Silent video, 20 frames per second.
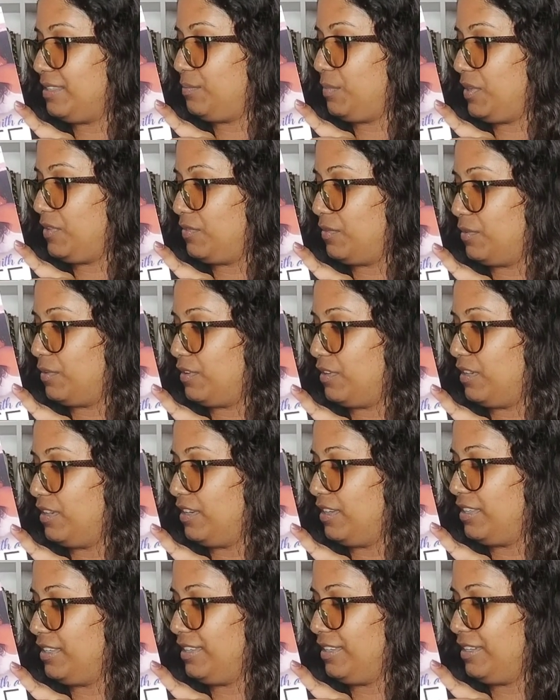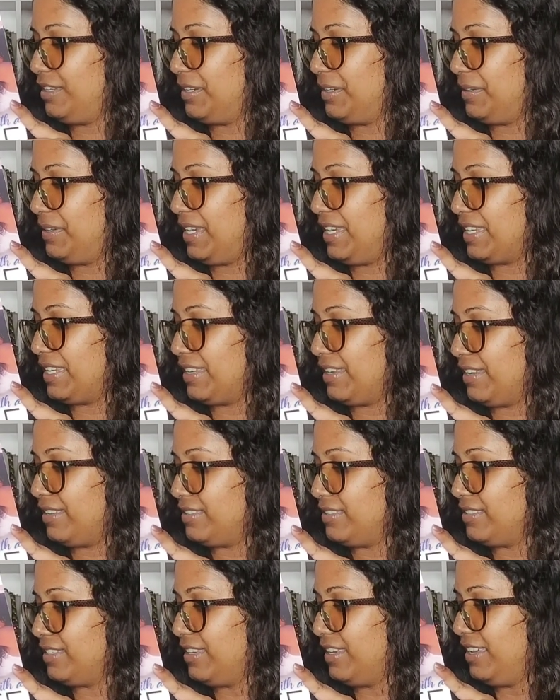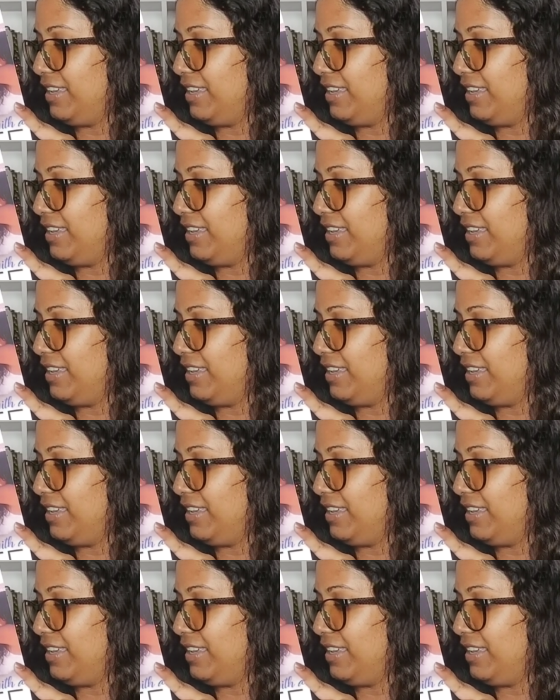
Before, I can't.